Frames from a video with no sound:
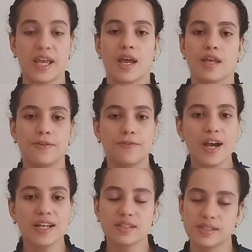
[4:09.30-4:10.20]
And the
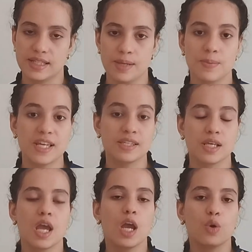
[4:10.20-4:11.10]
final step is
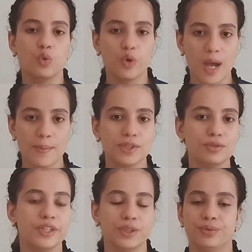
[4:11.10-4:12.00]
grammar
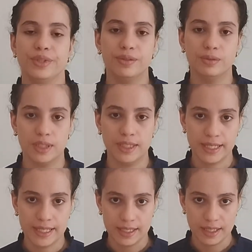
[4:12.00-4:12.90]
in real
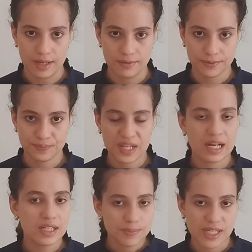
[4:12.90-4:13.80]
life.
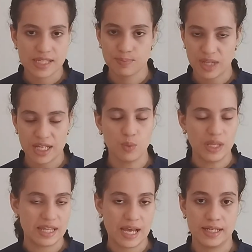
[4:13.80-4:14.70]
Let me explain what
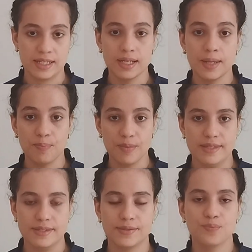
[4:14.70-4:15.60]
that
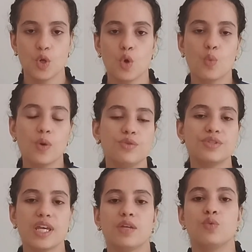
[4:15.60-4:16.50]
means. When you
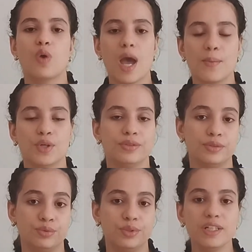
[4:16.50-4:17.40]
say grammar
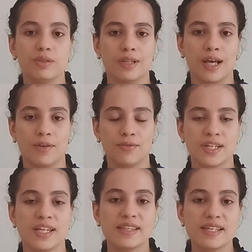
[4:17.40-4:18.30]
in real life,
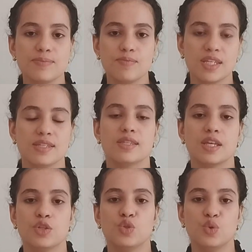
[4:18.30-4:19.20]
this means
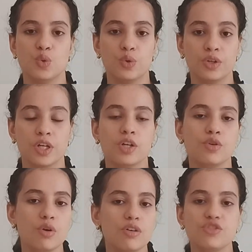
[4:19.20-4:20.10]
that you're
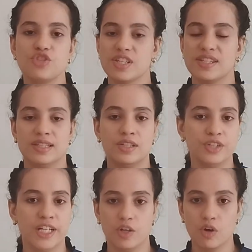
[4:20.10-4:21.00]
not just
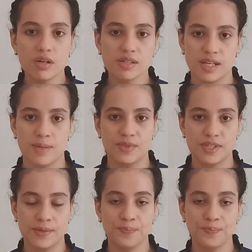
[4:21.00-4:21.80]
learning concepts,